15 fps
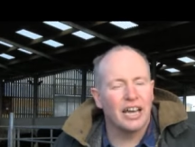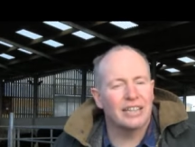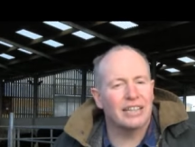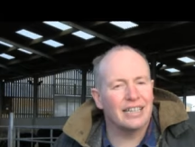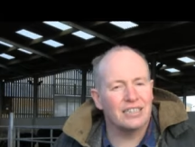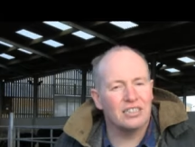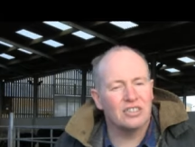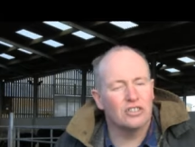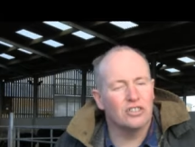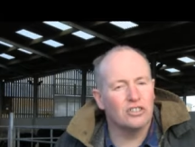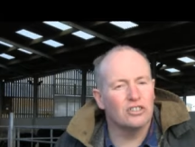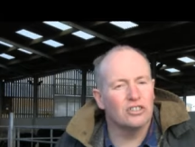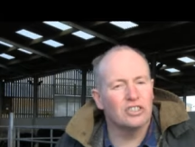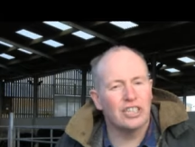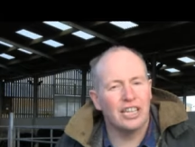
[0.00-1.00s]
And that's a
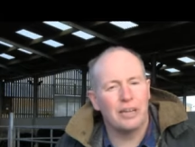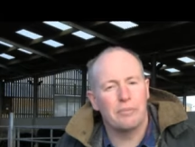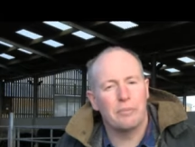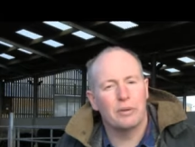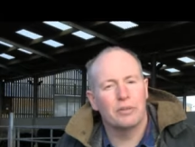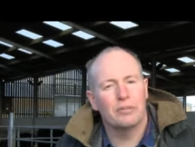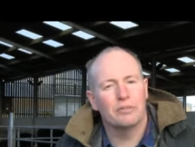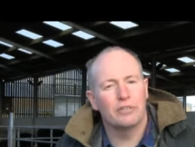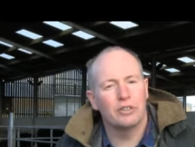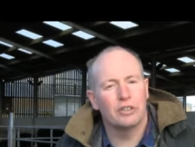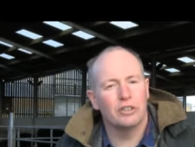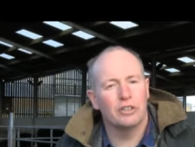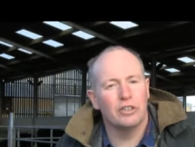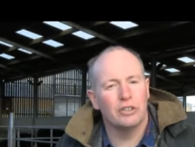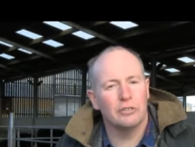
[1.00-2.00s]
good tip for
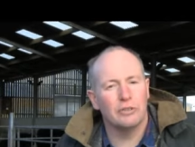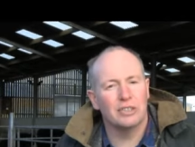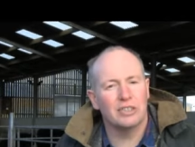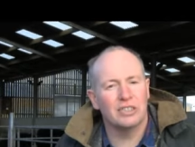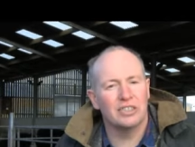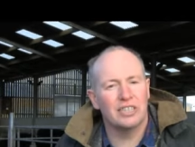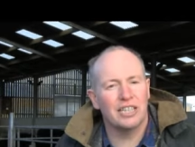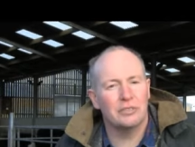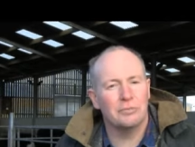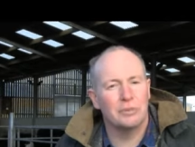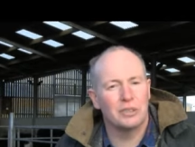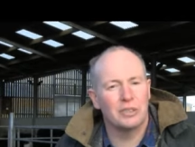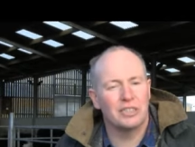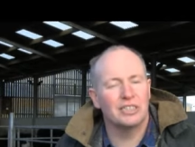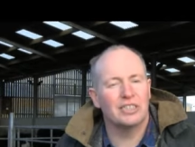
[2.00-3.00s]
doing a risk
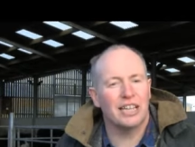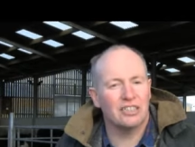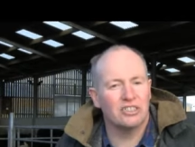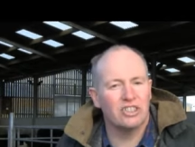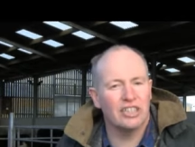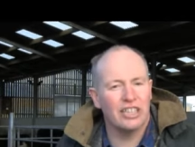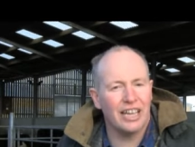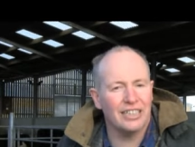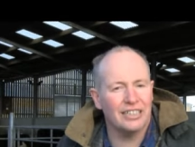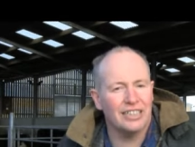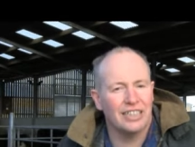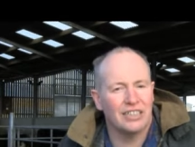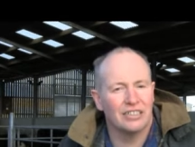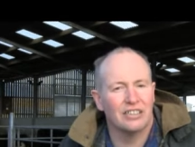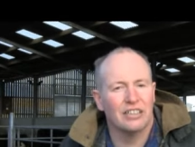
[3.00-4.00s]
assessment is actually
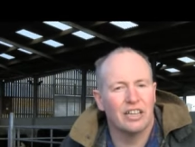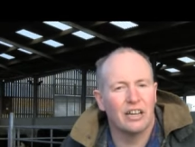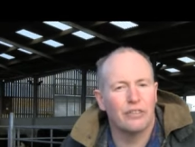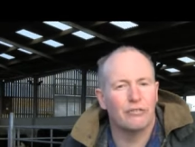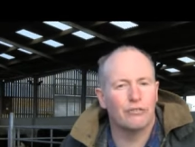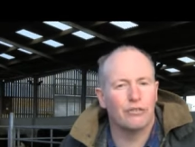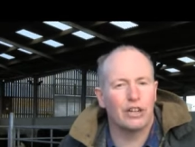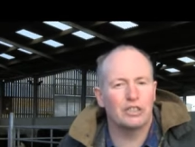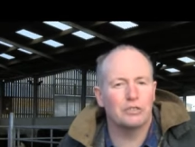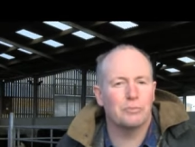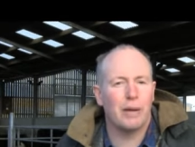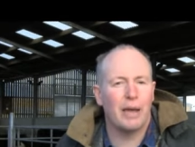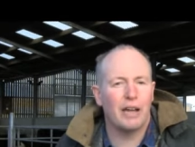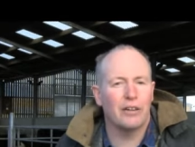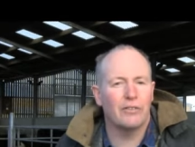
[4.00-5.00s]
get in a
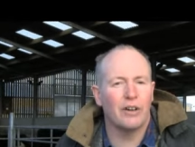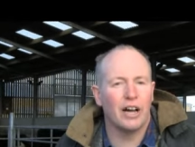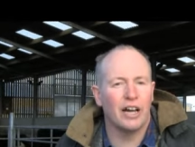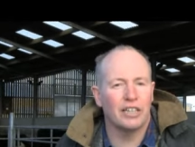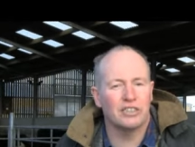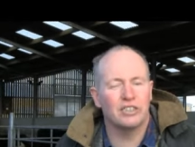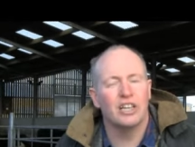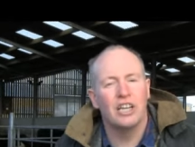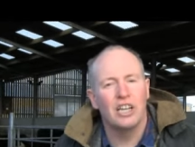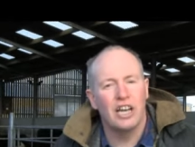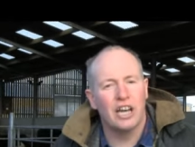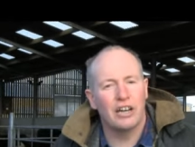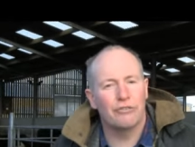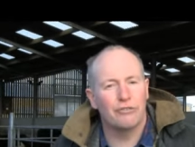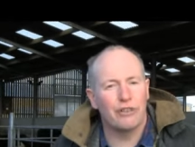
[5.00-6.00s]
fresh pair of eyes,
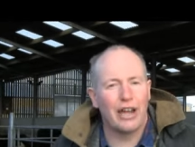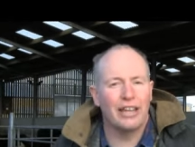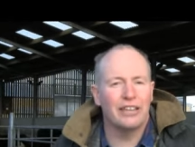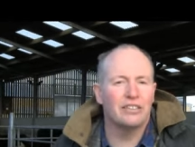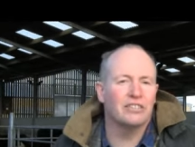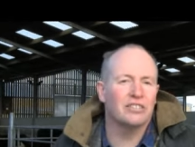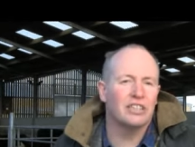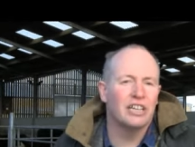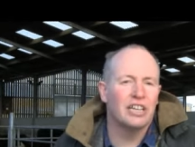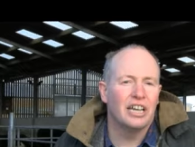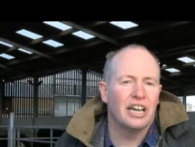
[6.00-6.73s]
a friend,